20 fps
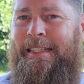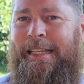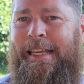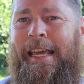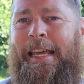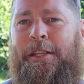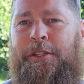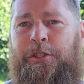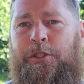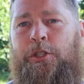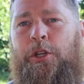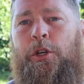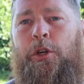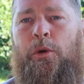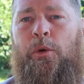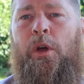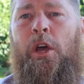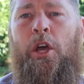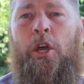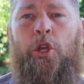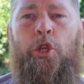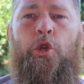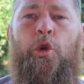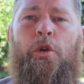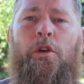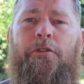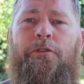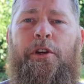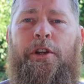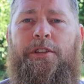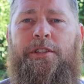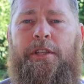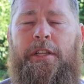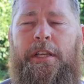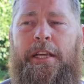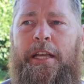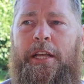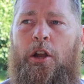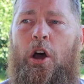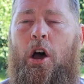Kids do
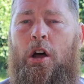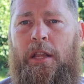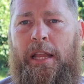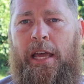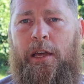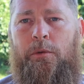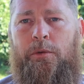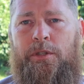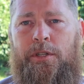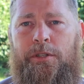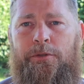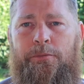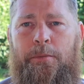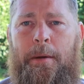universally in all languages.